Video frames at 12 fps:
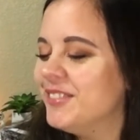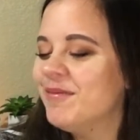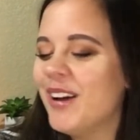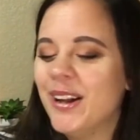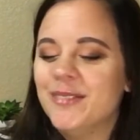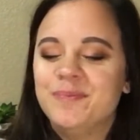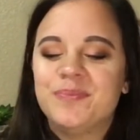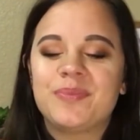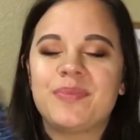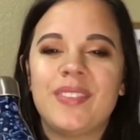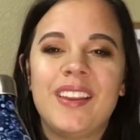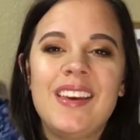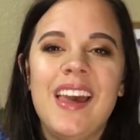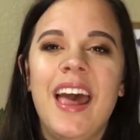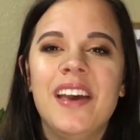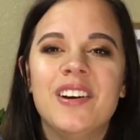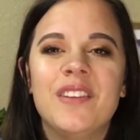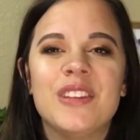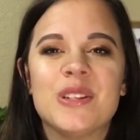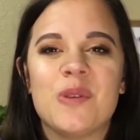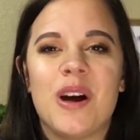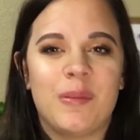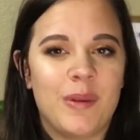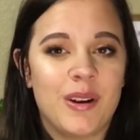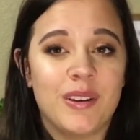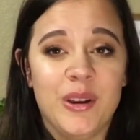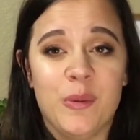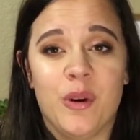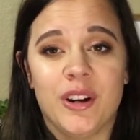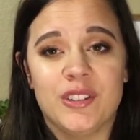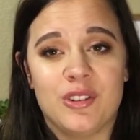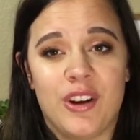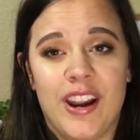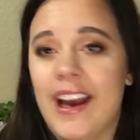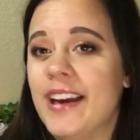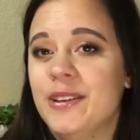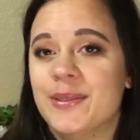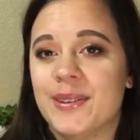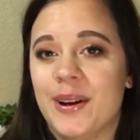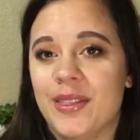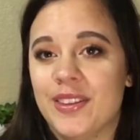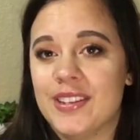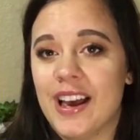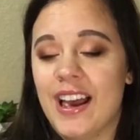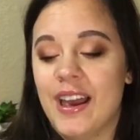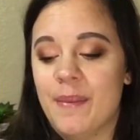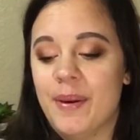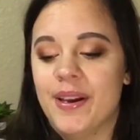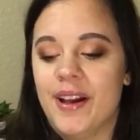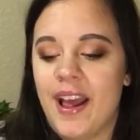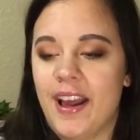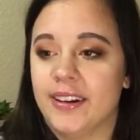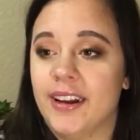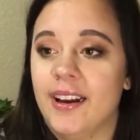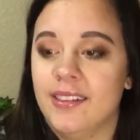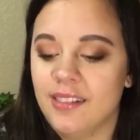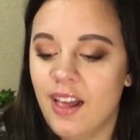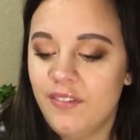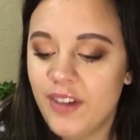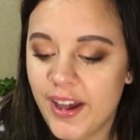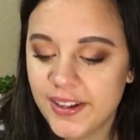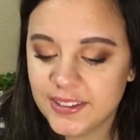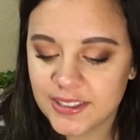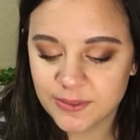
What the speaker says: But I love this water bottle. It works great. I use it all the time and I love it.